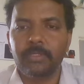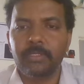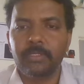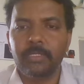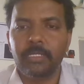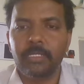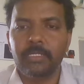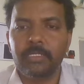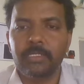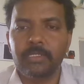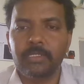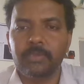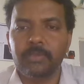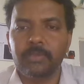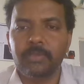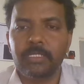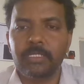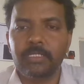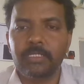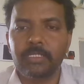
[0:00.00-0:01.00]
right?
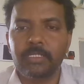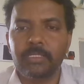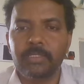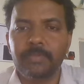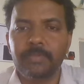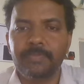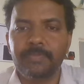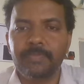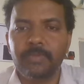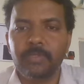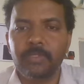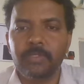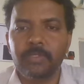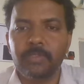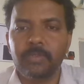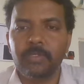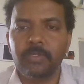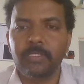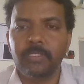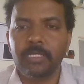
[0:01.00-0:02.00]
So that's it.
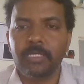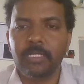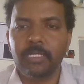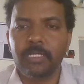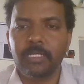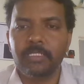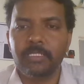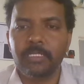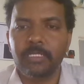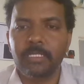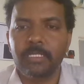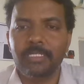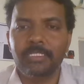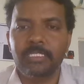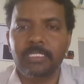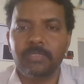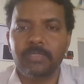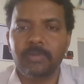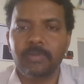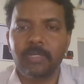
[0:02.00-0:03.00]
So it is the correct
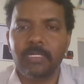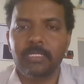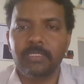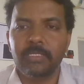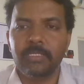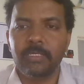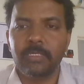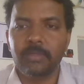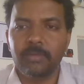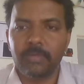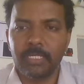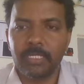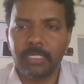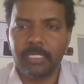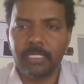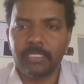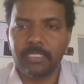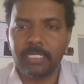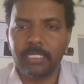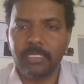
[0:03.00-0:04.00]
resistance values were
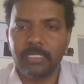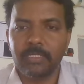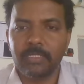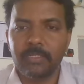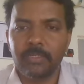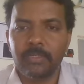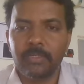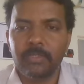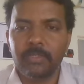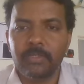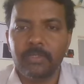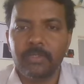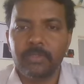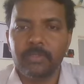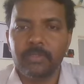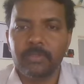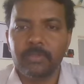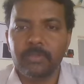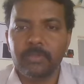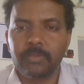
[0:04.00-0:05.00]
assigned.
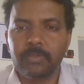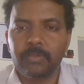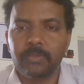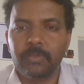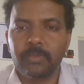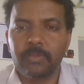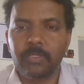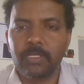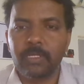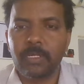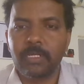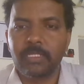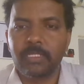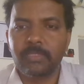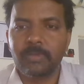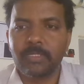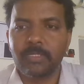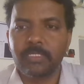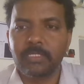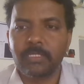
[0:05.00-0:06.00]
So the
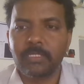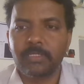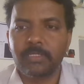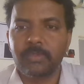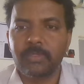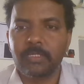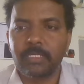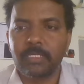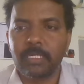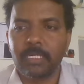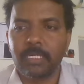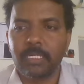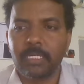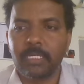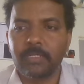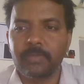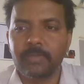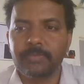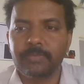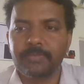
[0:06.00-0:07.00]
tolerance value is also
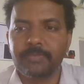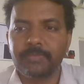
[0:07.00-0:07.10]
correct.